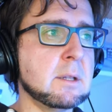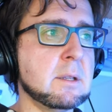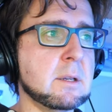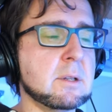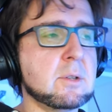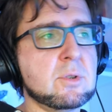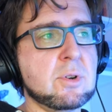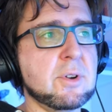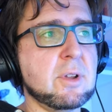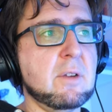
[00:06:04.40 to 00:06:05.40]
the
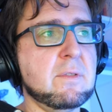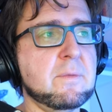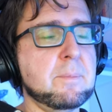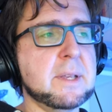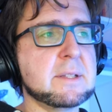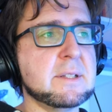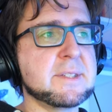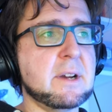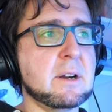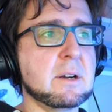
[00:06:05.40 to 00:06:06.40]
turned off
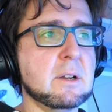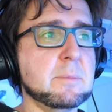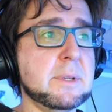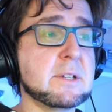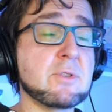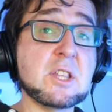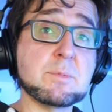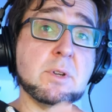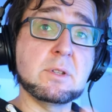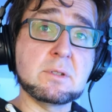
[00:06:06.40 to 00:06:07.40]
pixels are going to be
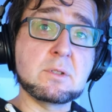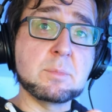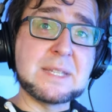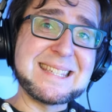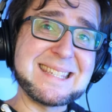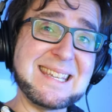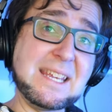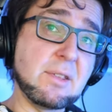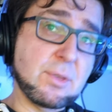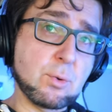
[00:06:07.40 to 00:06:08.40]
transparent. So it's going to be
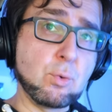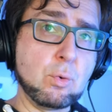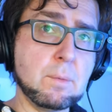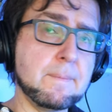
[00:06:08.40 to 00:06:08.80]
see-through.